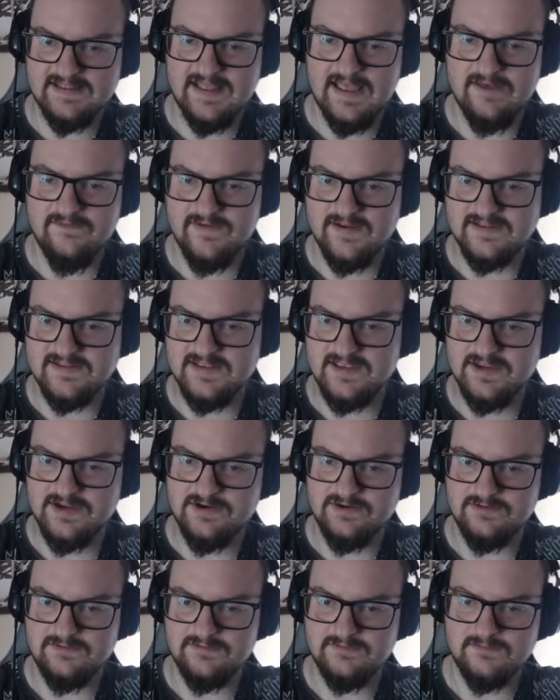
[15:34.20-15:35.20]
that effect
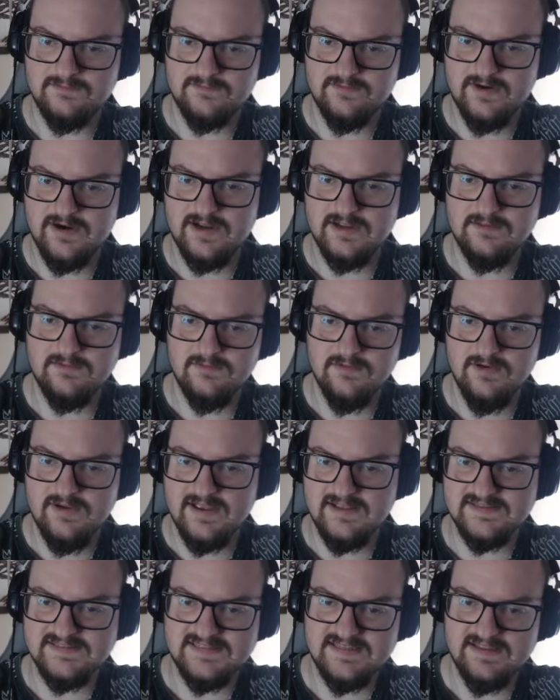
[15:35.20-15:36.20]
here, right? You
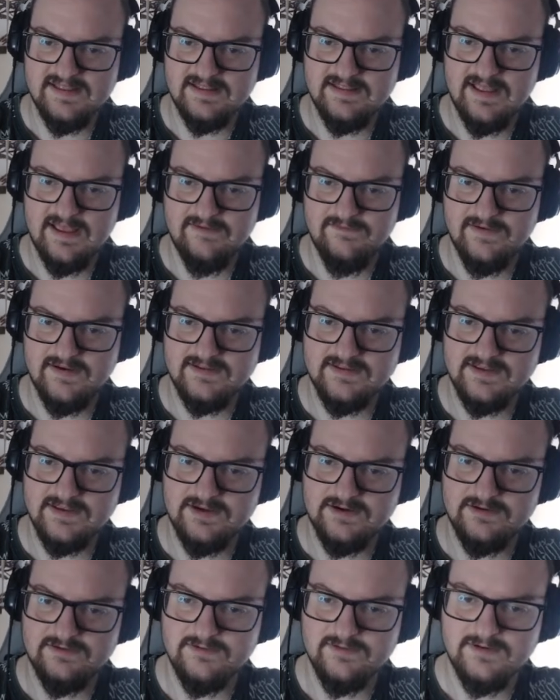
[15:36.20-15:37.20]
can see that effect
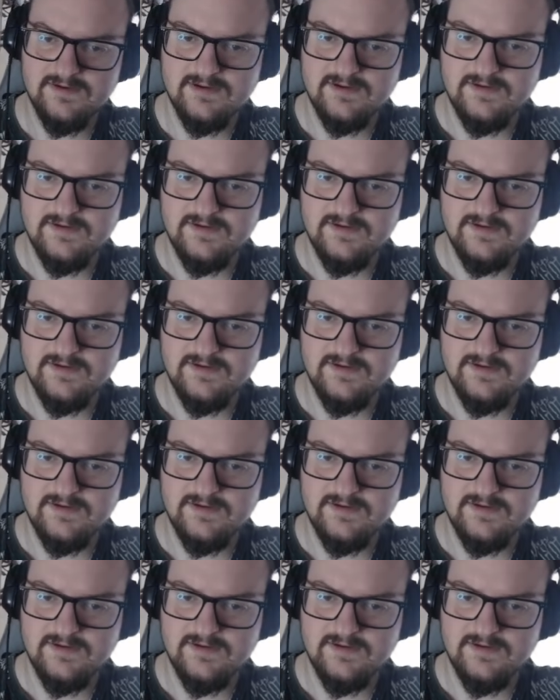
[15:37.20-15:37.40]
here.